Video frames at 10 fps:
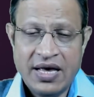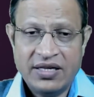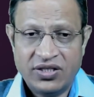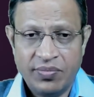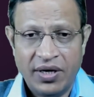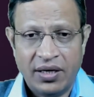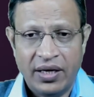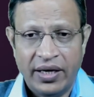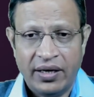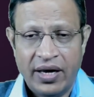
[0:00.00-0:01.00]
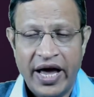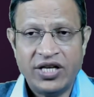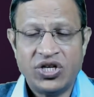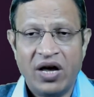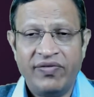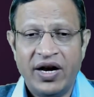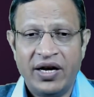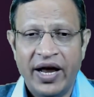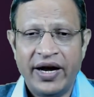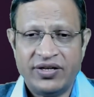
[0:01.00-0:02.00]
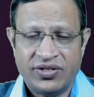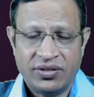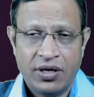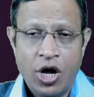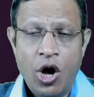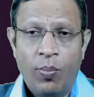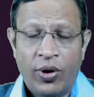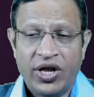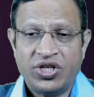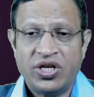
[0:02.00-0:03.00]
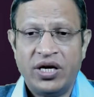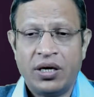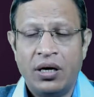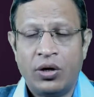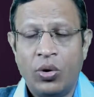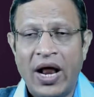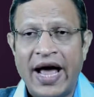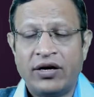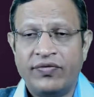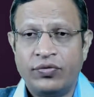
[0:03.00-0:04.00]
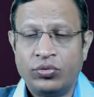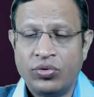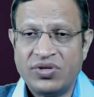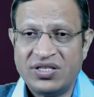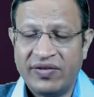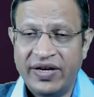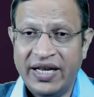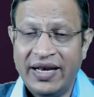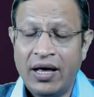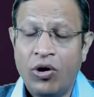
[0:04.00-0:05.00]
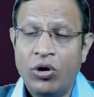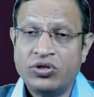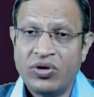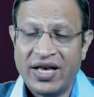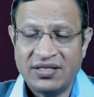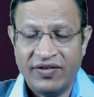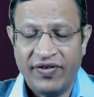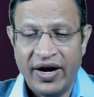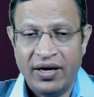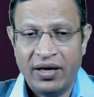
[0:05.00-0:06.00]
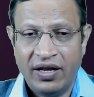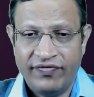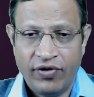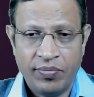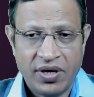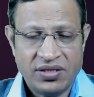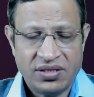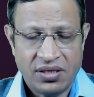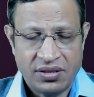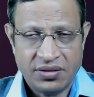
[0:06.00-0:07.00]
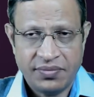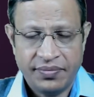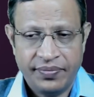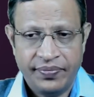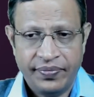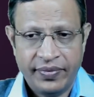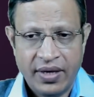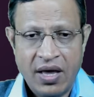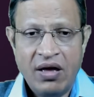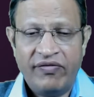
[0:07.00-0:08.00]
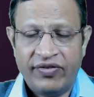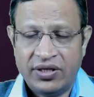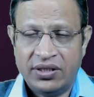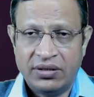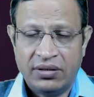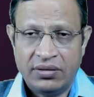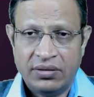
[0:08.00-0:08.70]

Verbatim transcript: Similarly, HIV and AIDS Protection and Control Act of 2017 also has defined informed consent. Further,